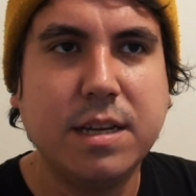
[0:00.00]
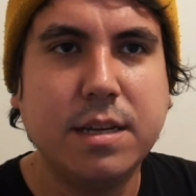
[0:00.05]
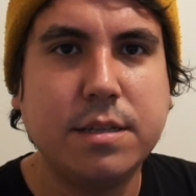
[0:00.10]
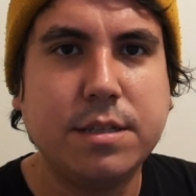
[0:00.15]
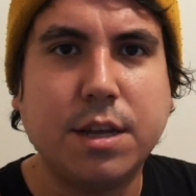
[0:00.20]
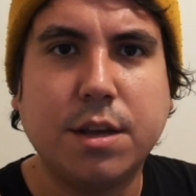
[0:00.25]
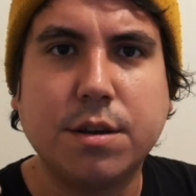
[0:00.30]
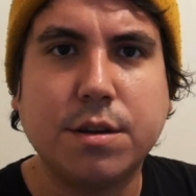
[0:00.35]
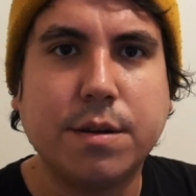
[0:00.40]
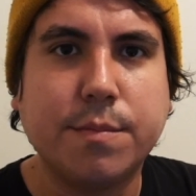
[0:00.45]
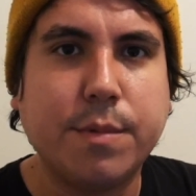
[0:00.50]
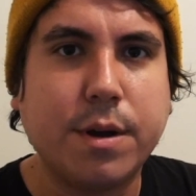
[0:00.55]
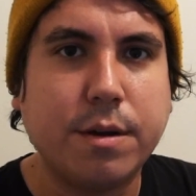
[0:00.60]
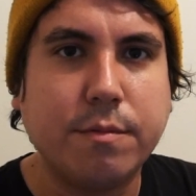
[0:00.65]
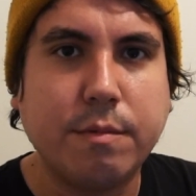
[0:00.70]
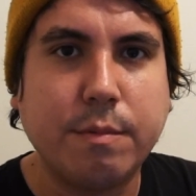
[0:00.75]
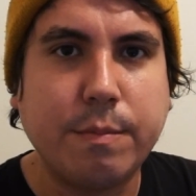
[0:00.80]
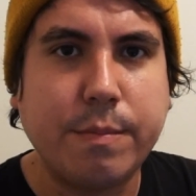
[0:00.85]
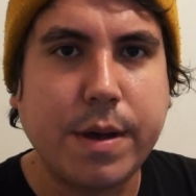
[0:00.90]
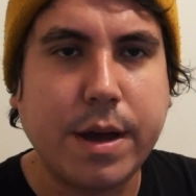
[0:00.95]
Tell your
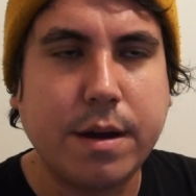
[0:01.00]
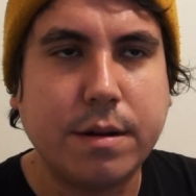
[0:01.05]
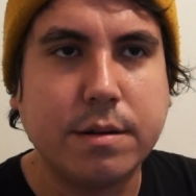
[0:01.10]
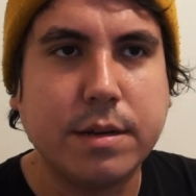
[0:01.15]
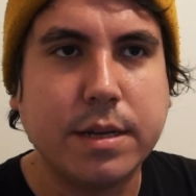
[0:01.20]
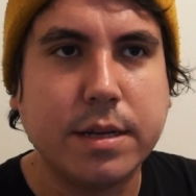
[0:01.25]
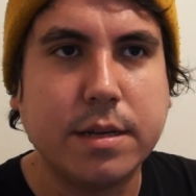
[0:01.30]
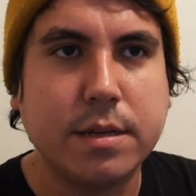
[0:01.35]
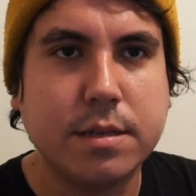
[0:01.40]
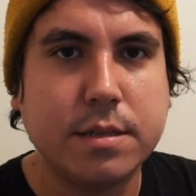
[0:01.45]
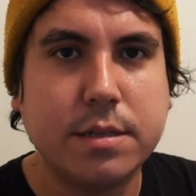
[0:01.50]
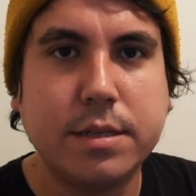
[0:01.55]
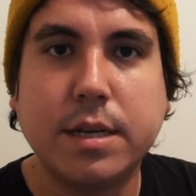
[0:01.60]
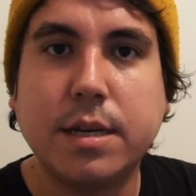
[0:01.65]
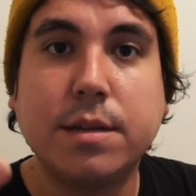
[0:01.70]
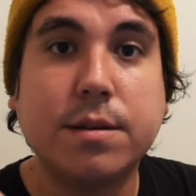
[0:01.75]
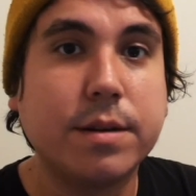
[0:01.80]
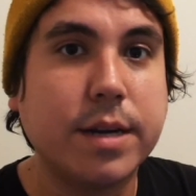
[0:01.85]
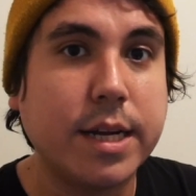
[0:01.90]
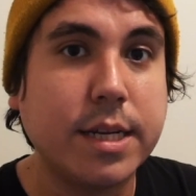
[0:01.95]
mom about it,
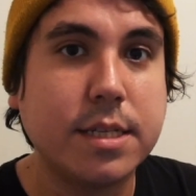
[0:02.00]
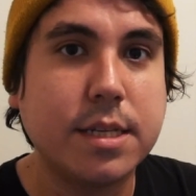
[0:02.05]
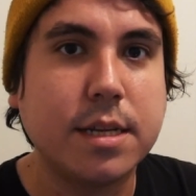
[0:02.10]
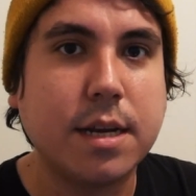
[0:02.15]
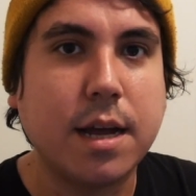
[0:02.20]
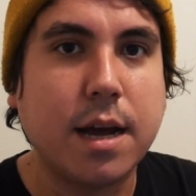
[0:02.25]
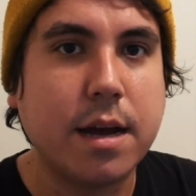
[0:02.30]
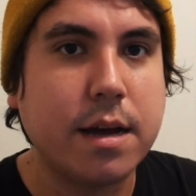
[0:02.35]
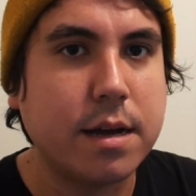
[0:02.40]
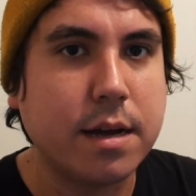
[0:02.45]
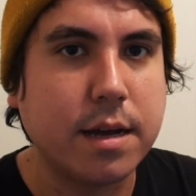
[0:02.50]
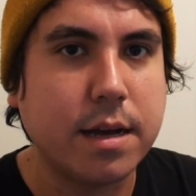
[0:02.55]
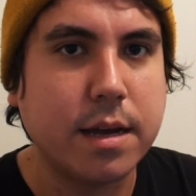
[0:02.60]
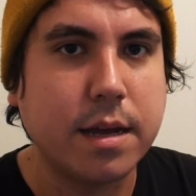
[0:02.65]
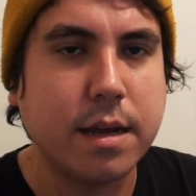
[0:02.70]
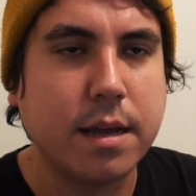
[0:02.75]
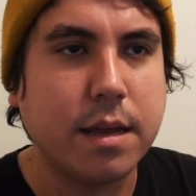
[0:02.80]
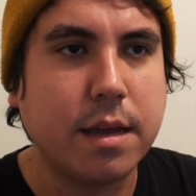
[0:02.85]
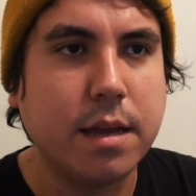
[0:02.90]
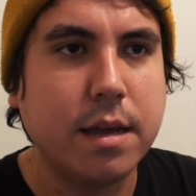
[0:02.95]
tell her I said
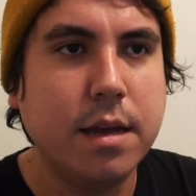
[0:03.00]
hi.